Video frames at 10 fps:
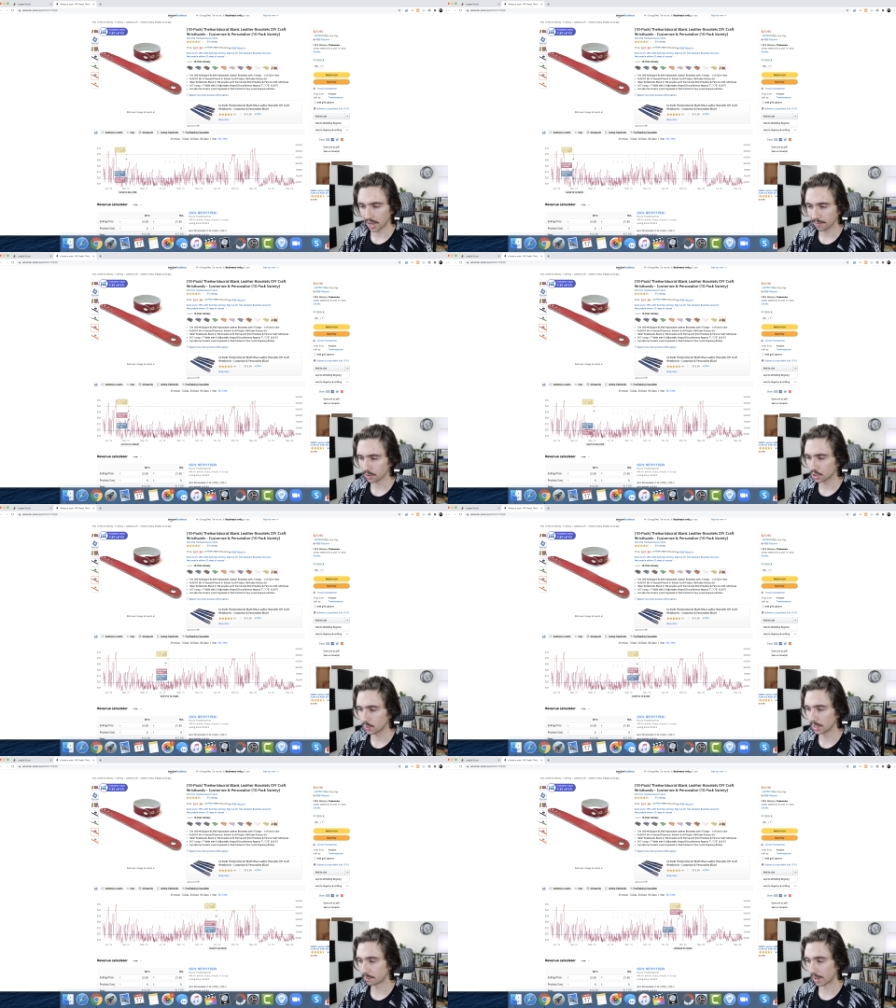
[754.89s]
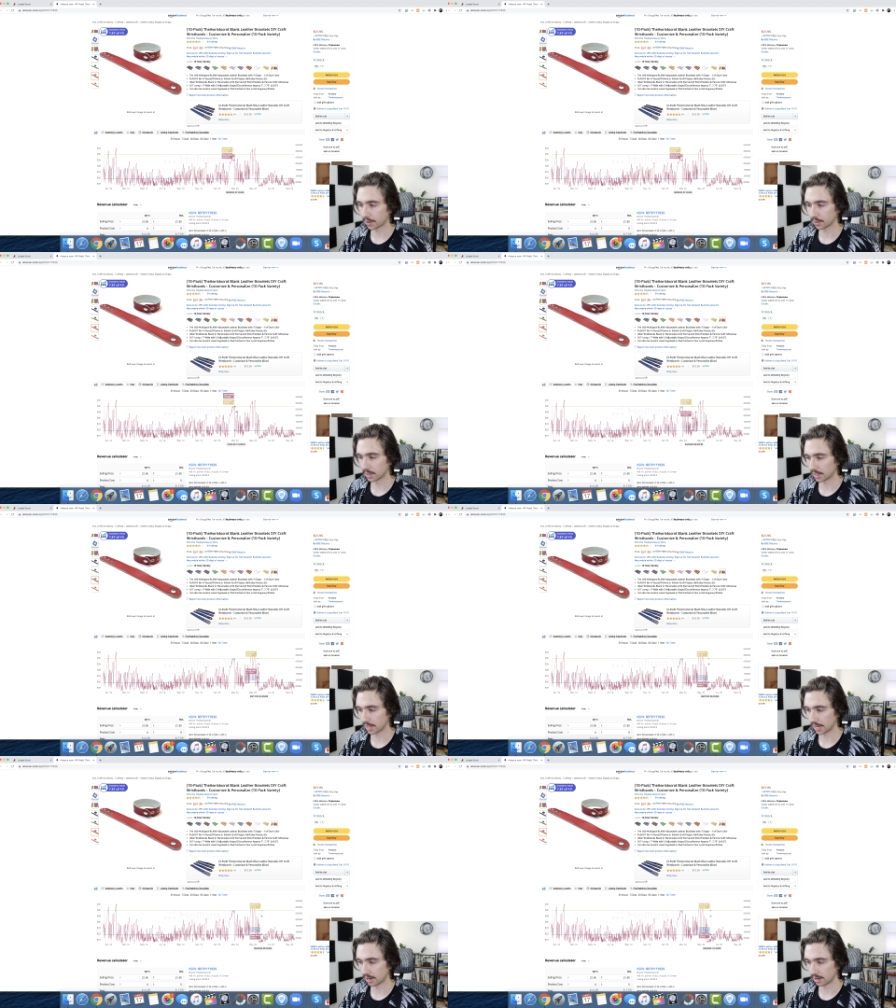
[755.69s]
ever doing better than
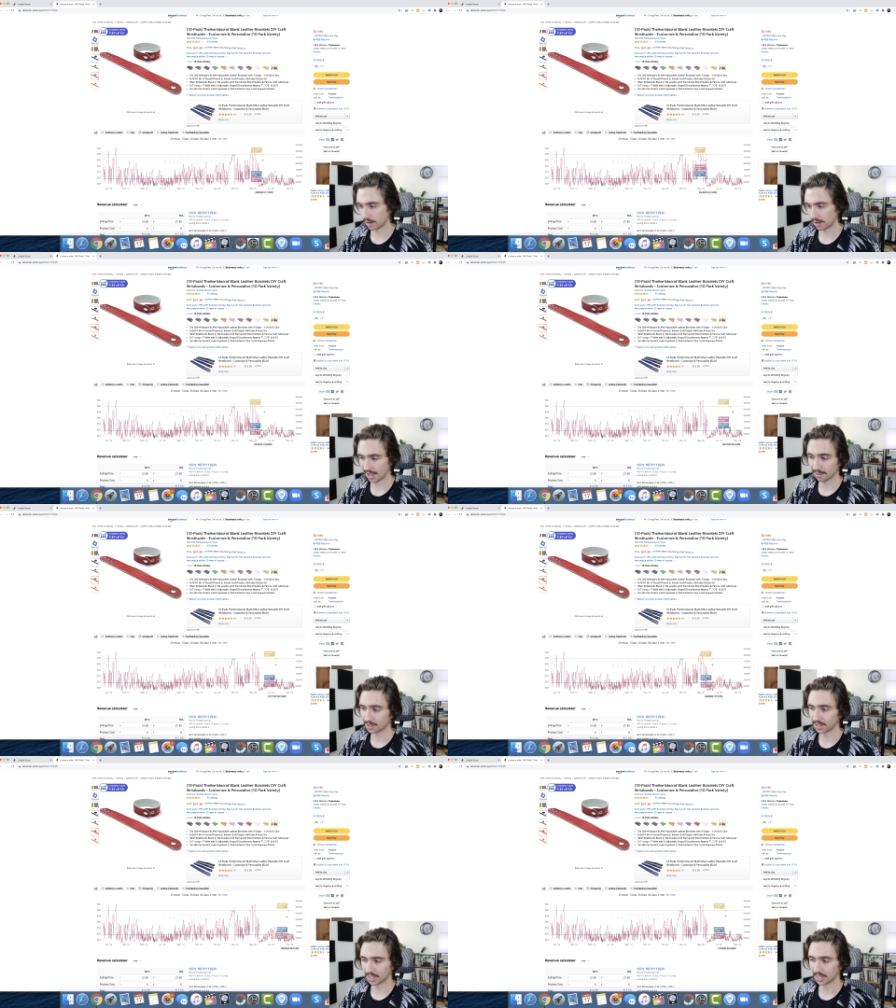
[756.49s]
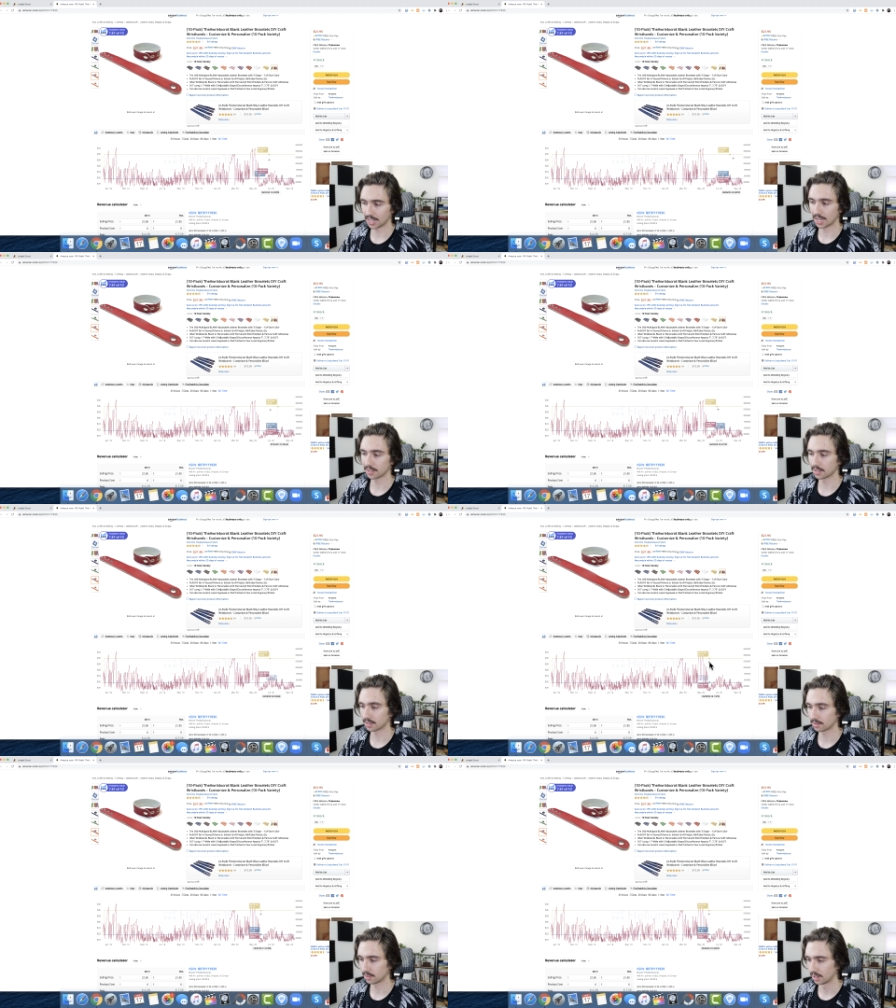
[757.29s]
they have done in the
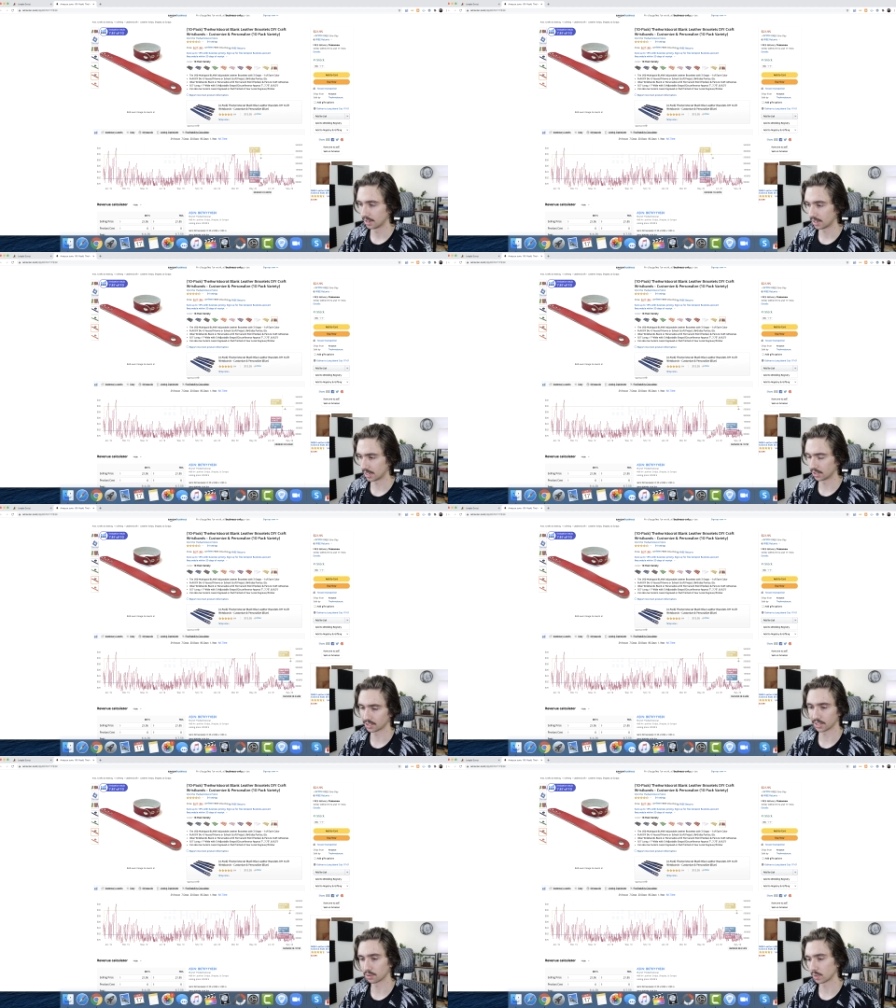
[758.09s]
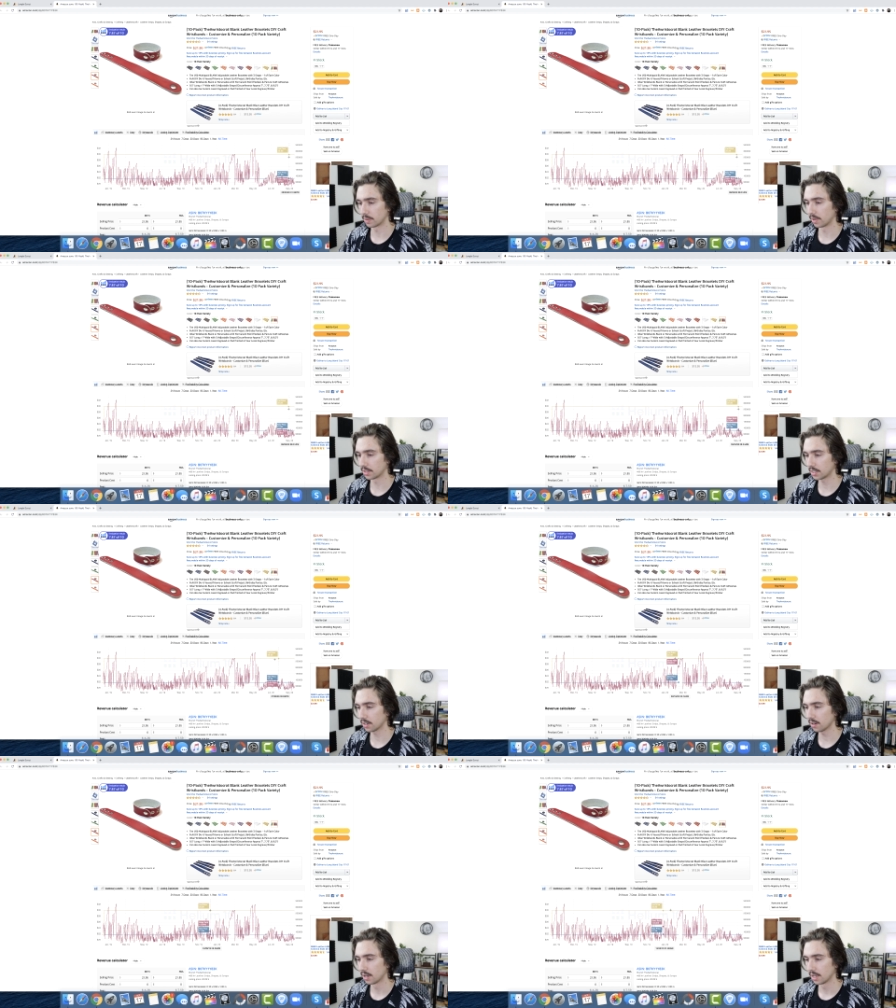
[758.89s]
last, uh, looks like three months here.